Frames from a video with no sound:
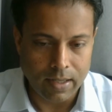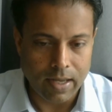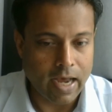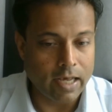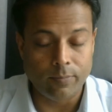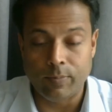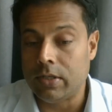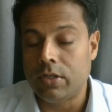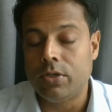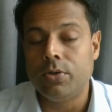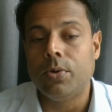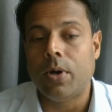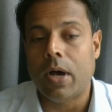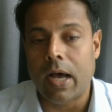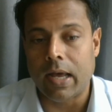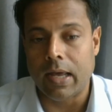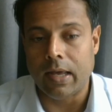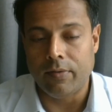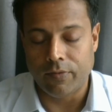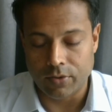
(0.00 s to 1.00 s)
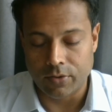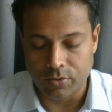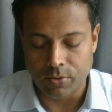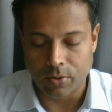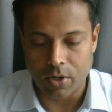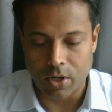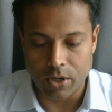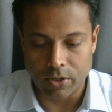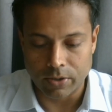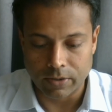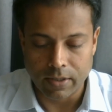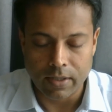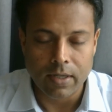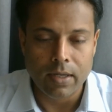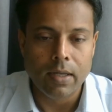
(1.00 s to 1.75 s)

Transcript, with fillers: has been too high for too long.